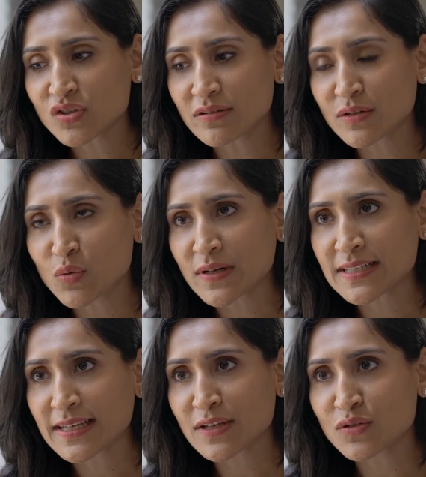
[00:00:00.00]
children who are
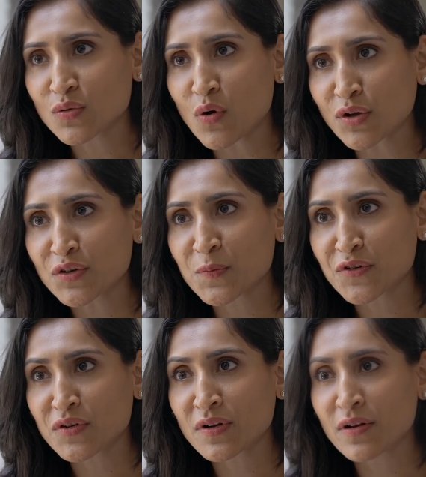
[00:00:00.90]
taking to
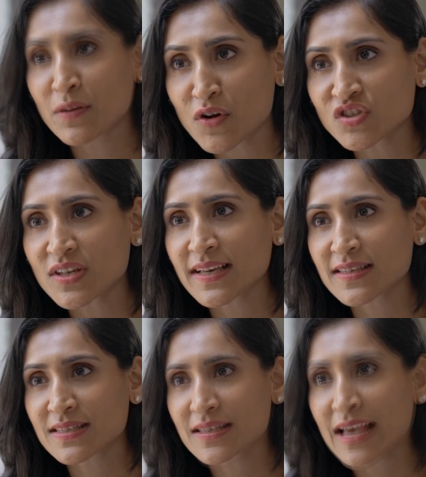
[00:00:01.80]
entrepreneurial
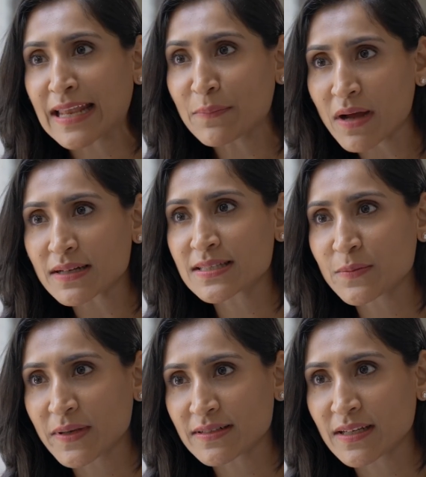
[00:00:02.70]
projects and
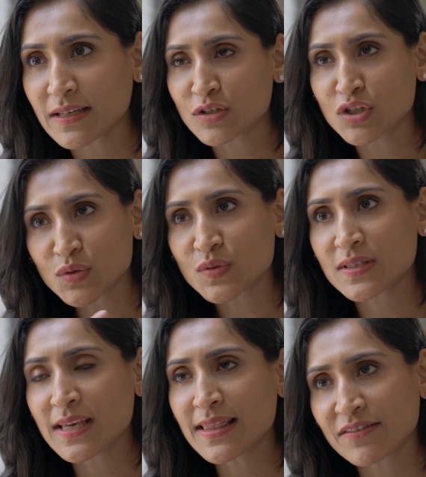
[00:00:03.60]
participating, do you
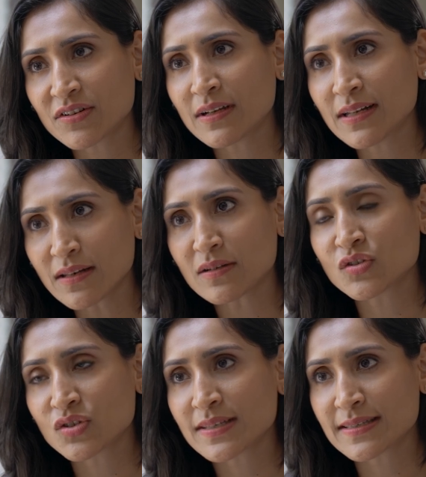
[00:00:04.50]
see that really
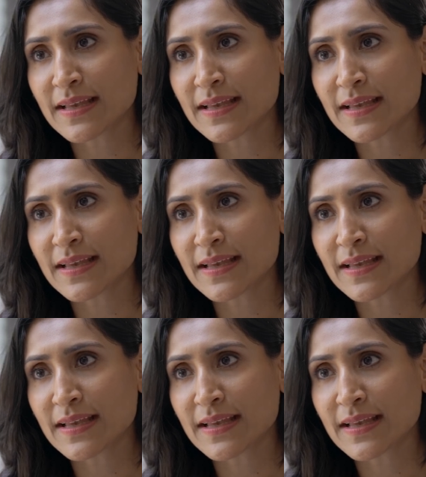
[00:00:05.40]
nurtures